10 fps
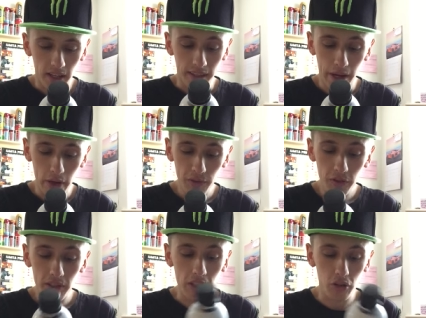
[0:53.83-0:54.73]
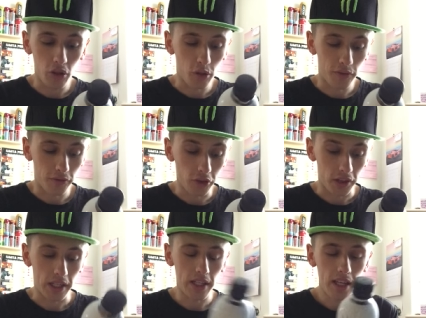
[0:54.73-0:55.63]
Now, even though it says sugar
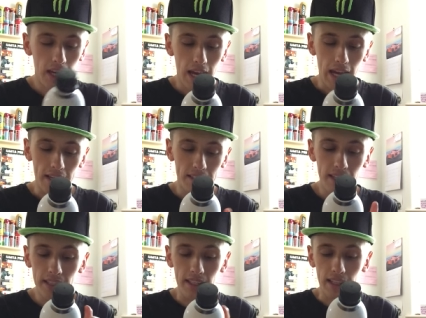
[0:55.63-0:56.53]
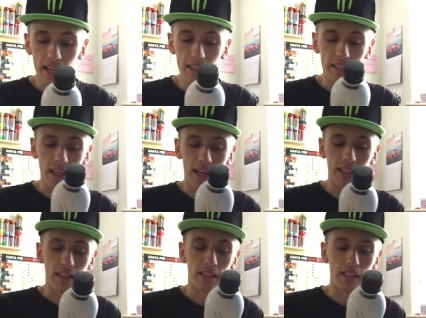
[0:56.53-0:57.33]
free, it says less than